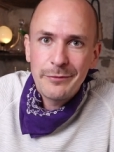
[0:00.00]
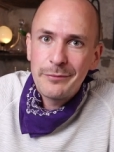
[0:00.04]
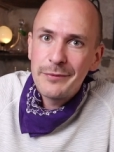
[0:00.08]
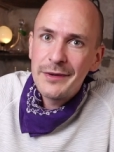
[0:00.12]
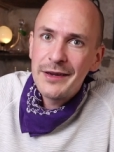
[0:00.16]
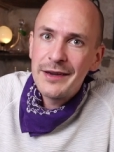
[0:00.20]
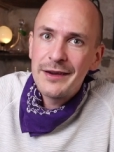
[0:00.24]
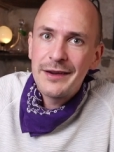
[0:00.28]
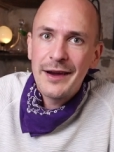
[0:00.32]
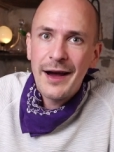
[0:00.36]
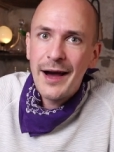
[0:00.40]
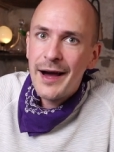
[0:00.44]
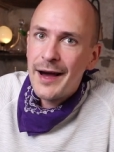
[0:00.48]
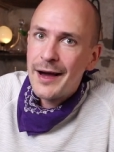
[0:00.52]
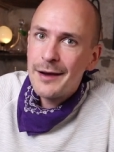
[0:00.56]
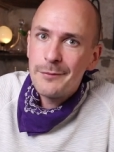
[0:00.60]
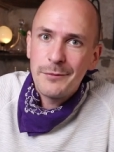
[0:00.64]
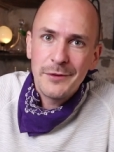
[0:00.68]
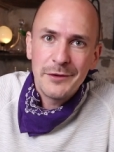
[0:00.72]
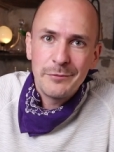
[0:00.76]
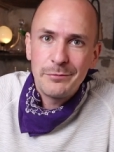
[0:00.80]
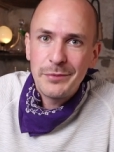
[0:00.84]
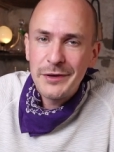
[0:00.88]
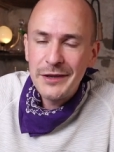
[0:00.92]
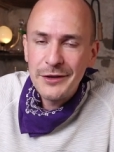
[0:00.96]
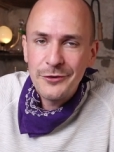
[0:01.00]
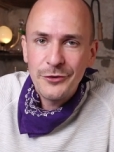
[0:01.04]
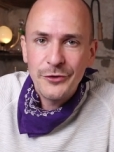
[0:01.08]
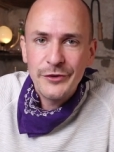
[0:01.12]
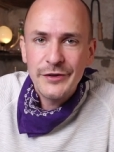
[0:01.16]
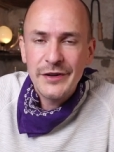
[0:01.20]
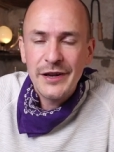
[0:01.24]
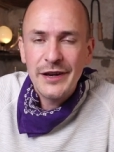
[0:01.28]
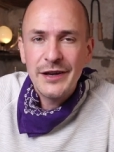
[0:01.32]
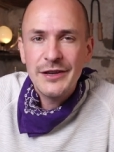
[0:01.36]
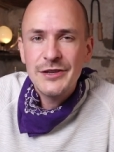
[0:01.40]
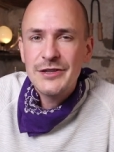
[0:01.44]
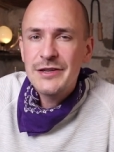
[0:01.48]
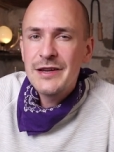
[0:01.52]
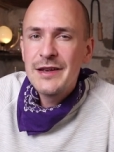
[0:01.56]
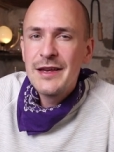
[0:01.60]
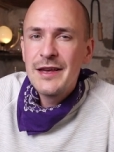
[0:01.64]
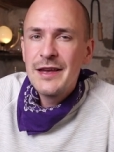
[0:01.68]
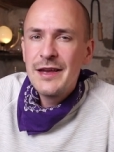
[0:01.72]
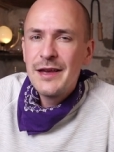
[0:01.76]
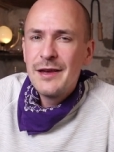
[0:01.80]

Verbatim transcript: at me, I'm a Pinotage.